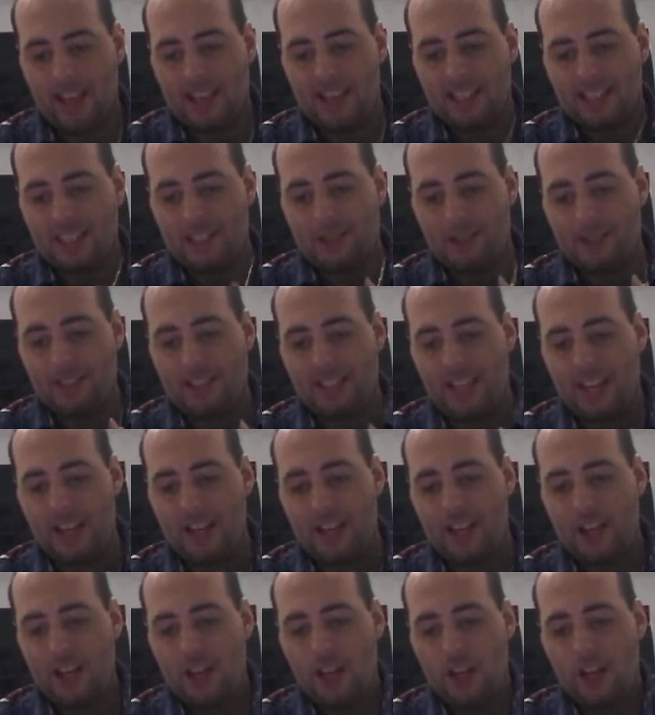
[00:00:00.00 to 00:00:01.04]
Someone
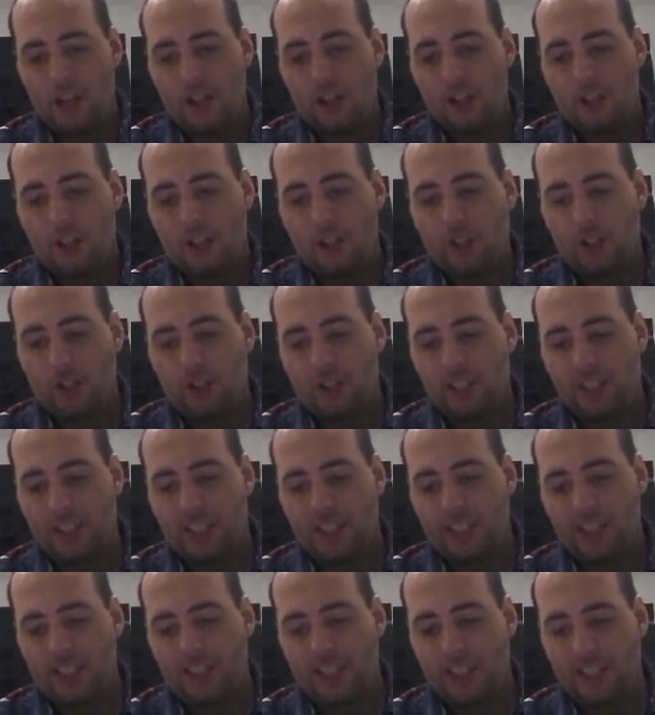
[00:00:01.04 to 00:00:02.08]
said, you could
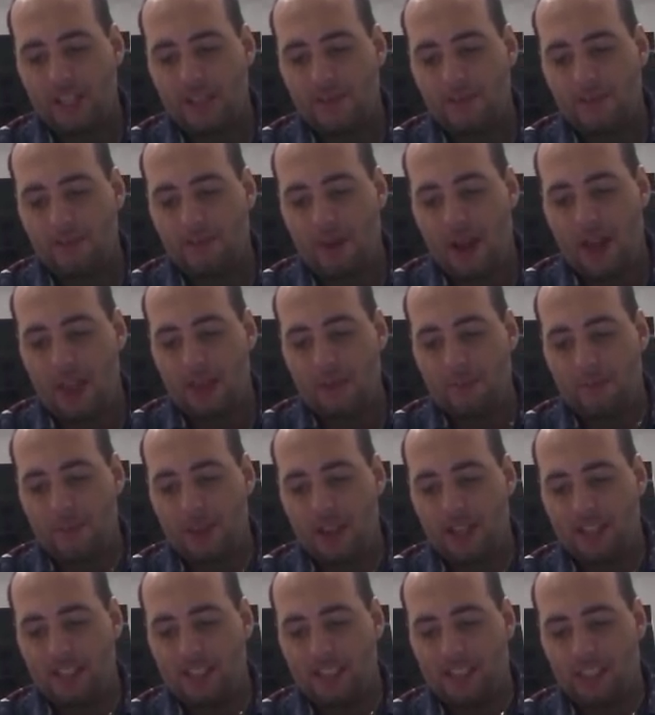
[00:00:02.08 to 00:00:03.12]
kiss them other
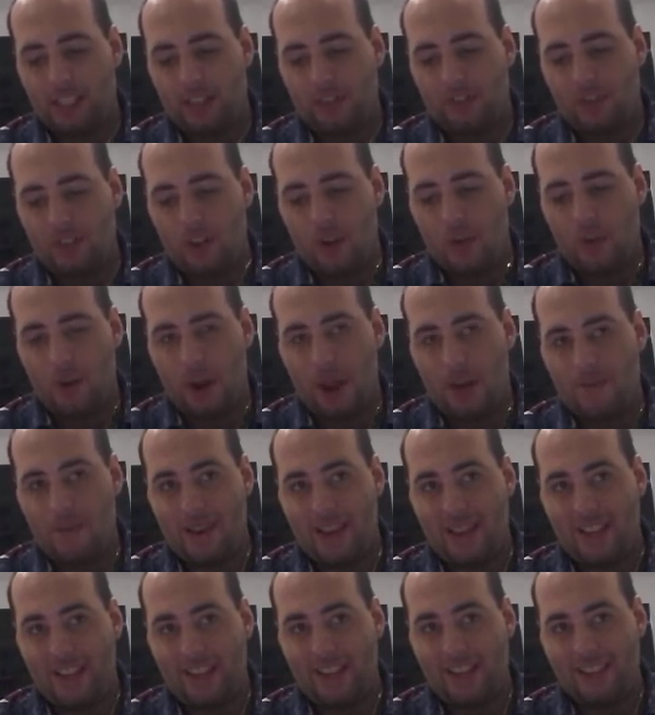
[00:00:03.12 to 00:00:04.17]
places if you know what I
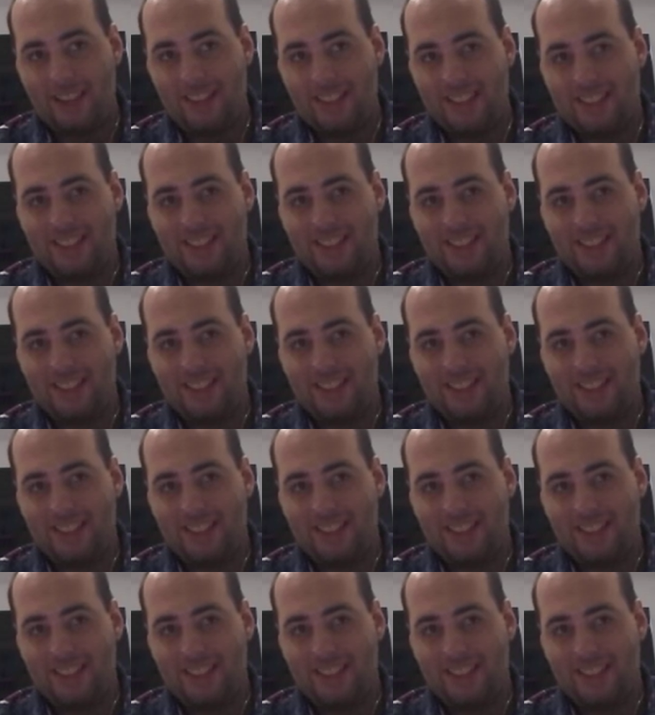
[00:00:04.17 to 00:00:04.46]
mean.